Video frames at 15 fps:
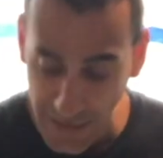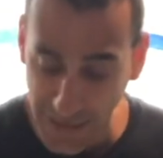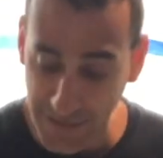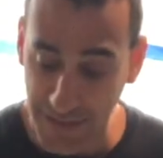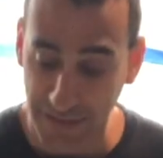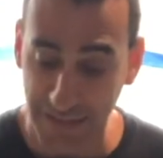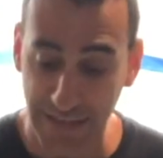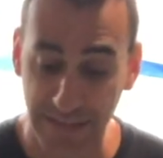And
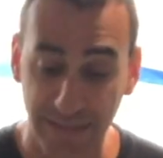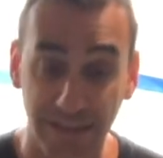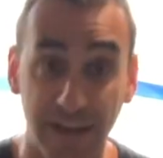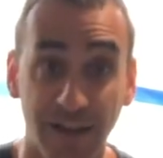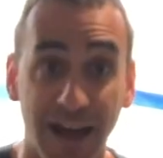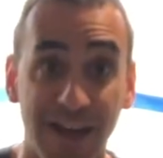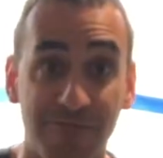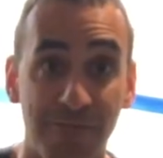then these
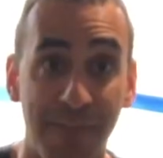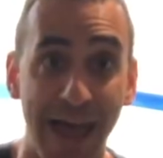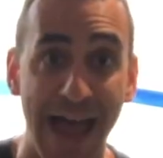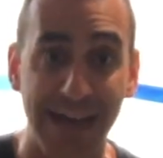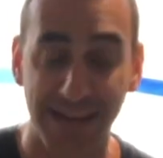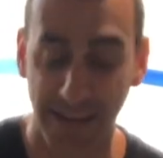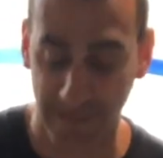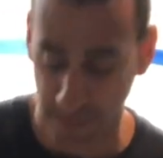here have
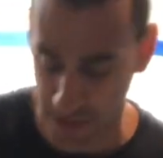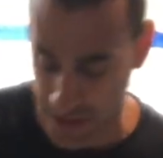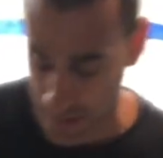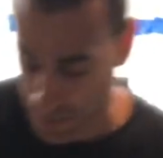magnets. I'm going to